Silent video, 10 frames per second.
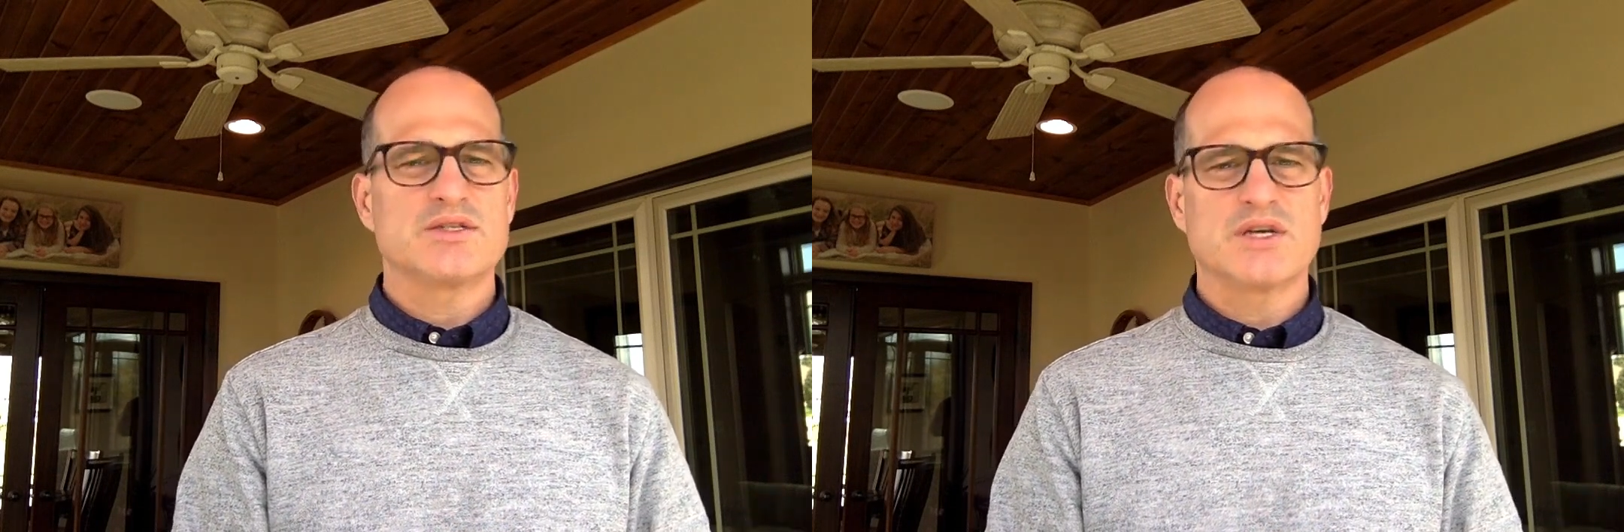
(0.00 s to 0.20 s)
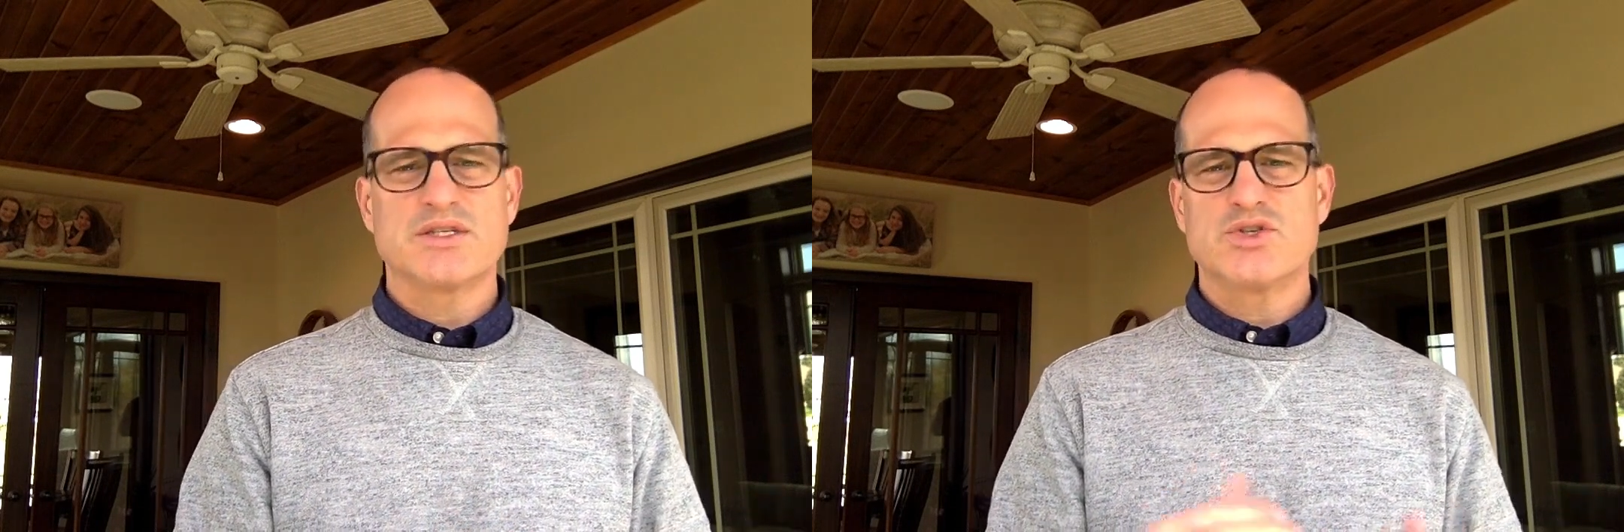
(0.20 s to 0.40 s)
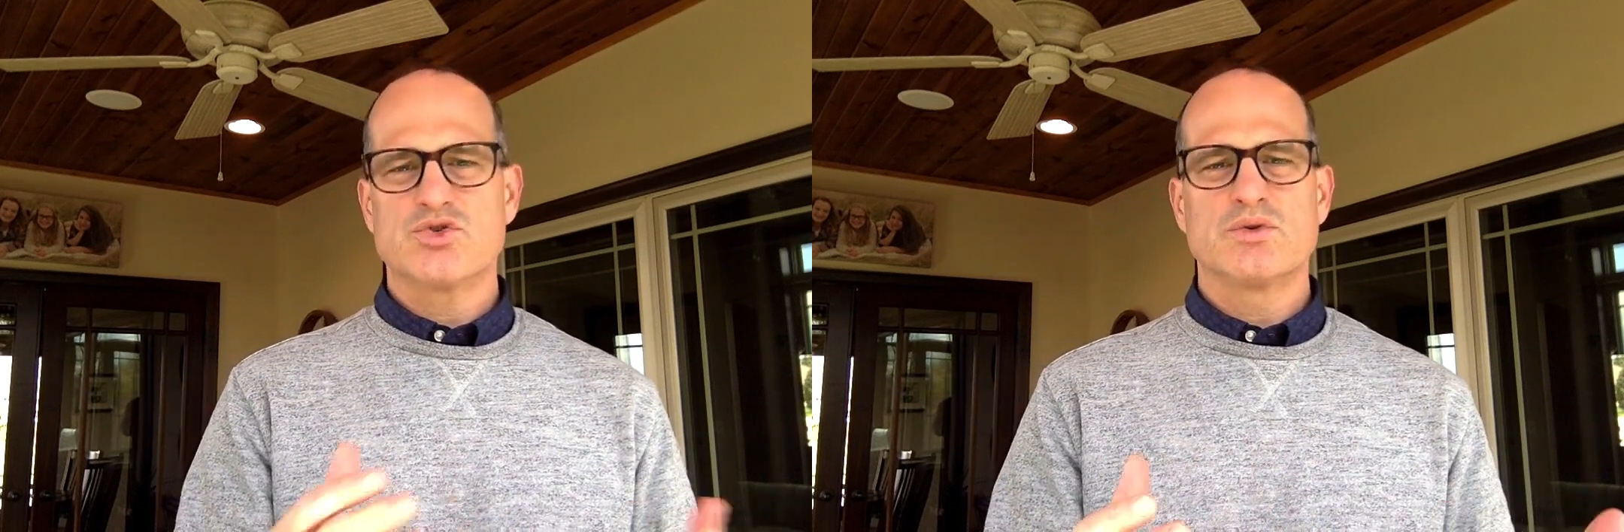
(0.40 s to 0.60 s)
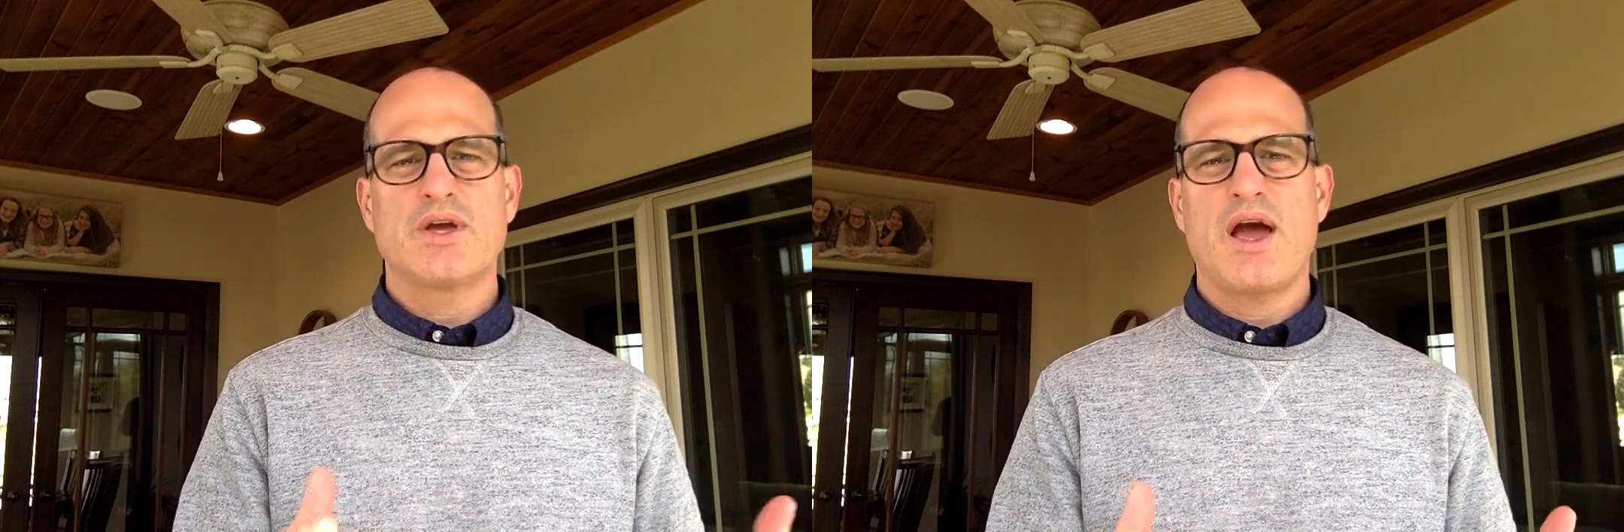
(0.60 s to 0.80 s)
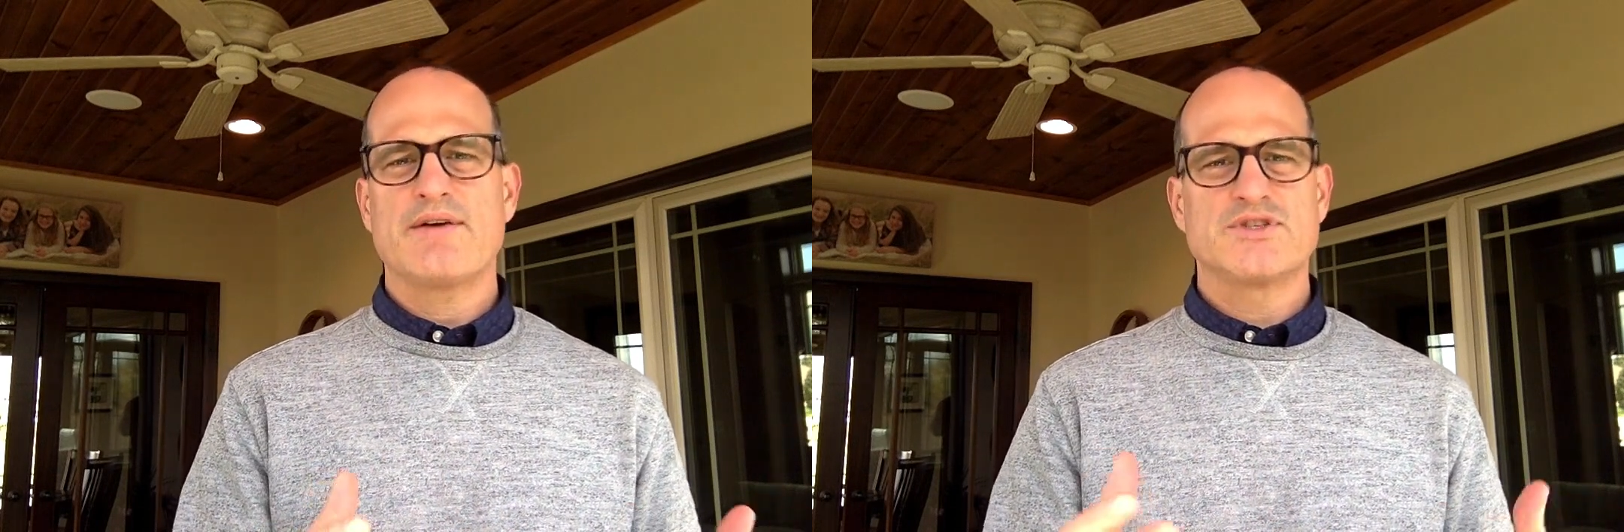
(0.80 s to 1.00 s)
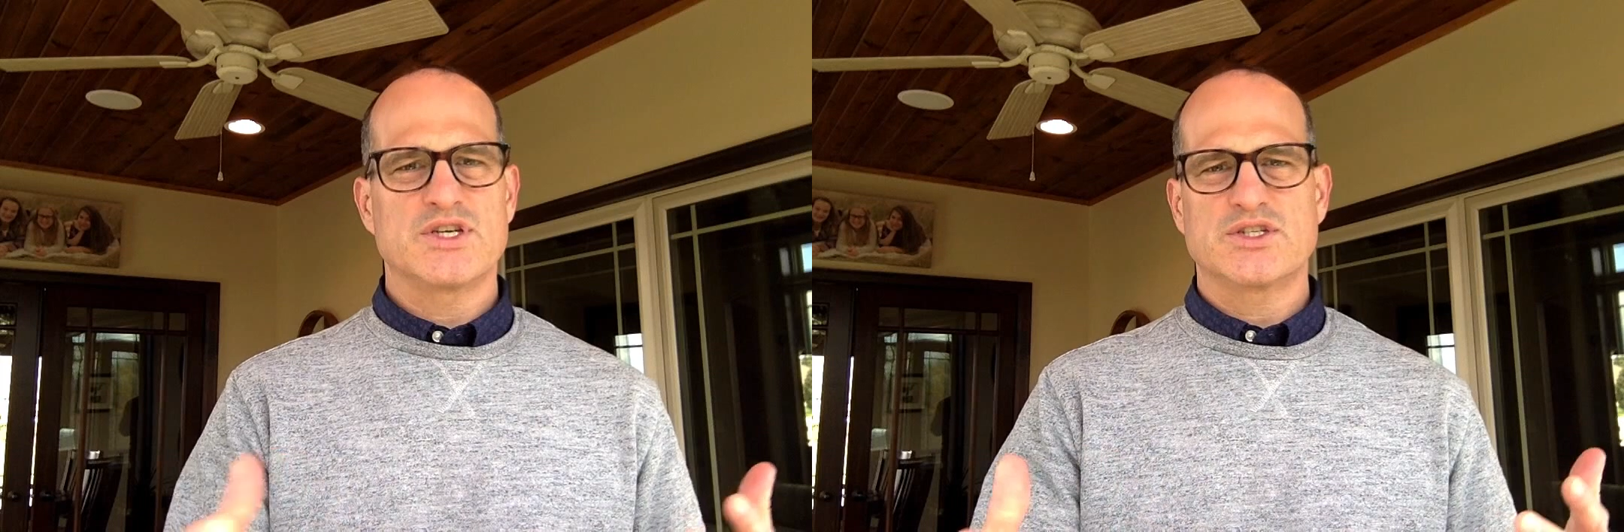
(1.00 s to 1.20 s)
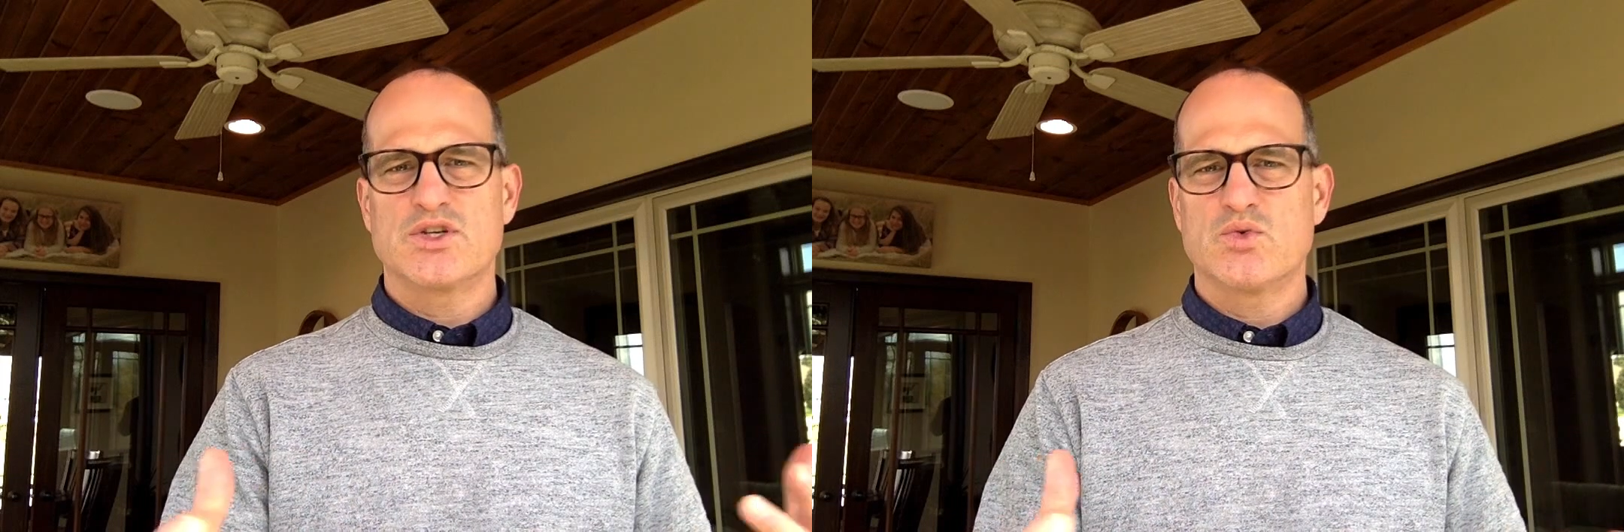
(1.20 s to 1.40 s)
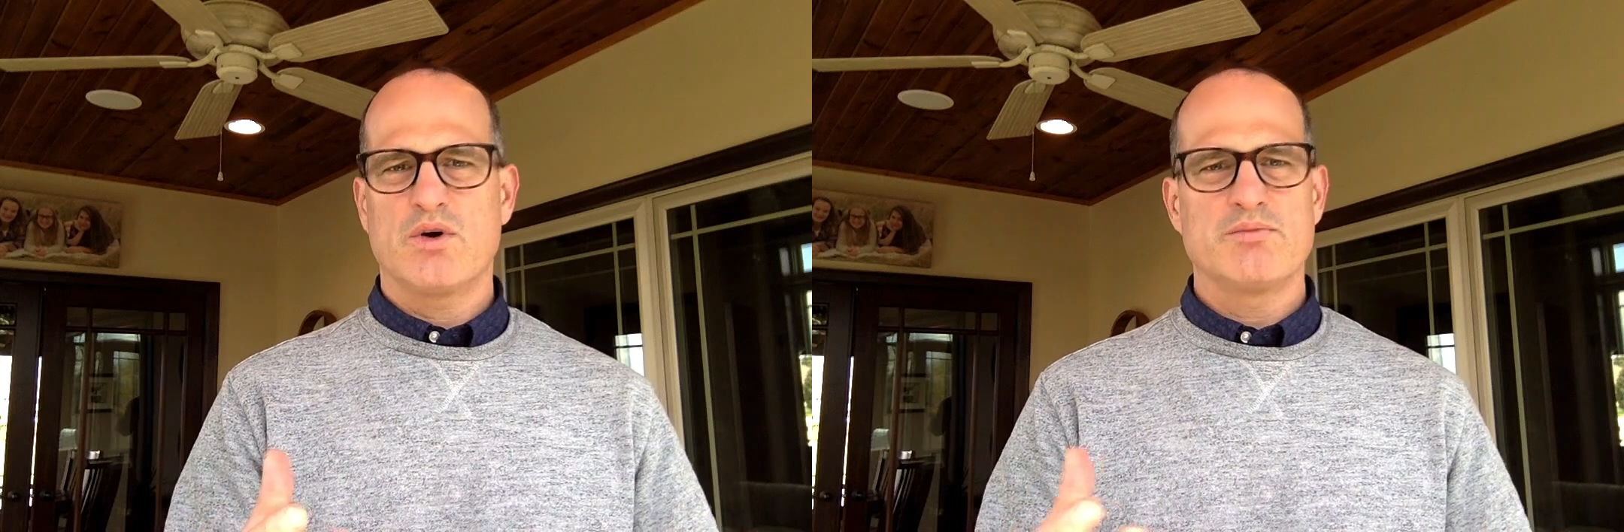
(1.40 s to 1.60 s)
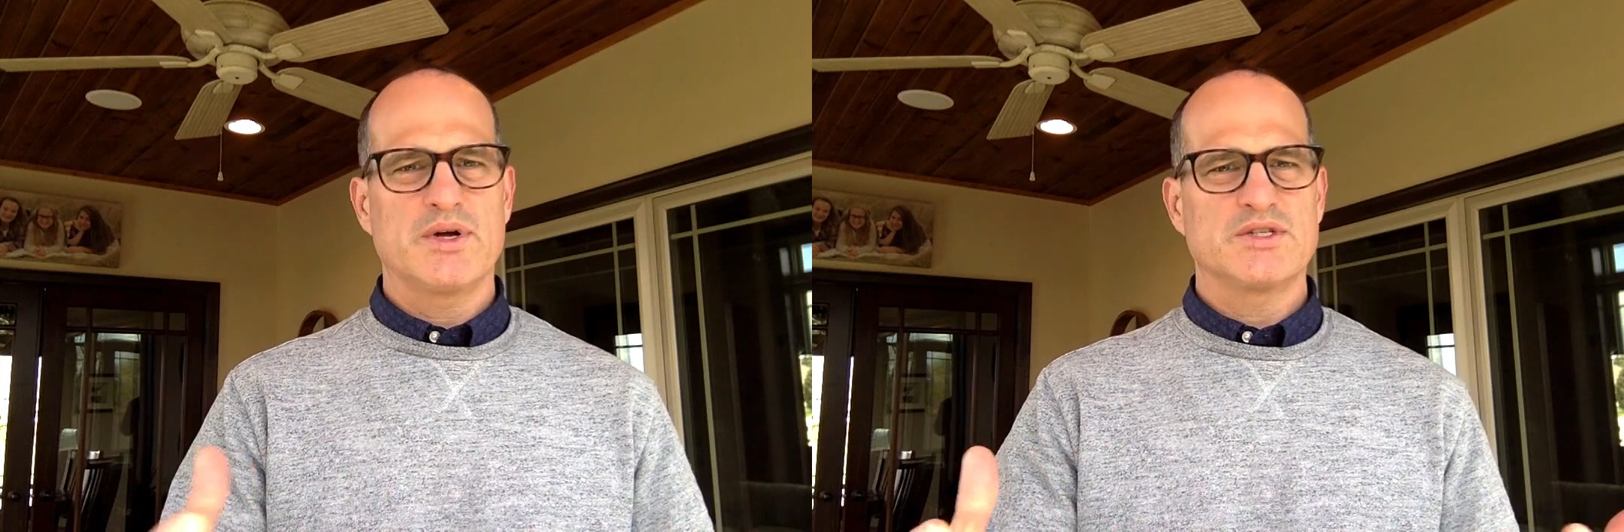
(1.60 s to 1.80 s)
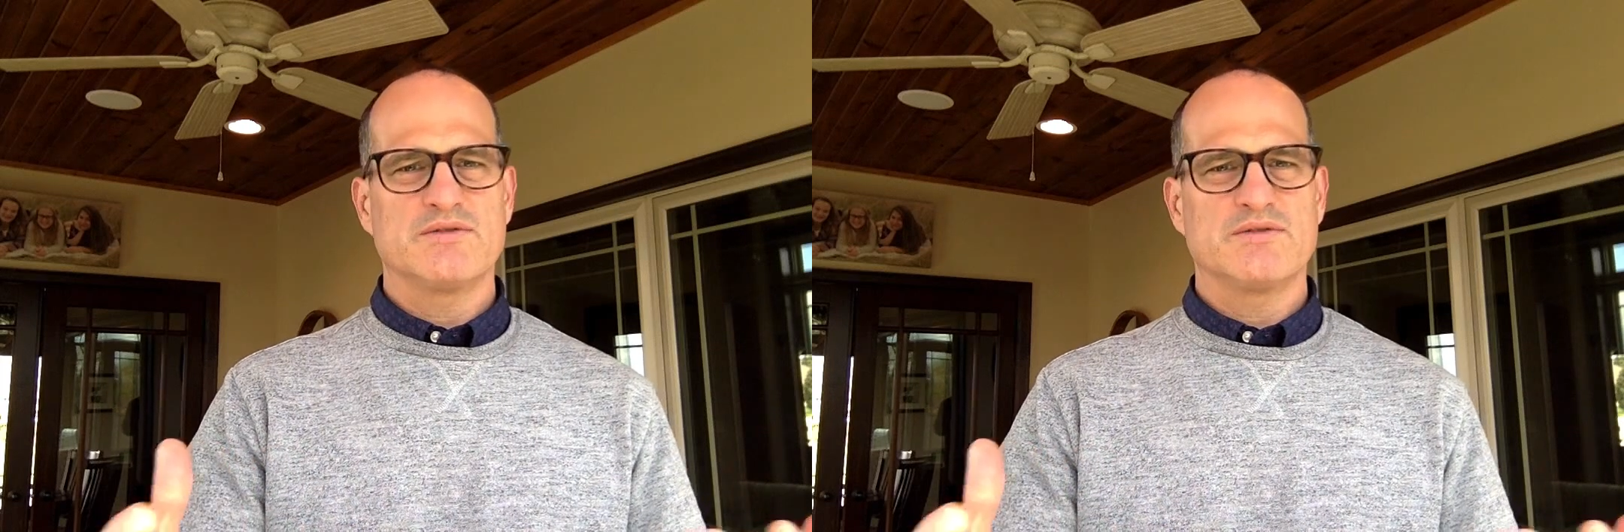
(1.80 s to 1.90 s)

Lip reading: does he truly have 6 to 12 months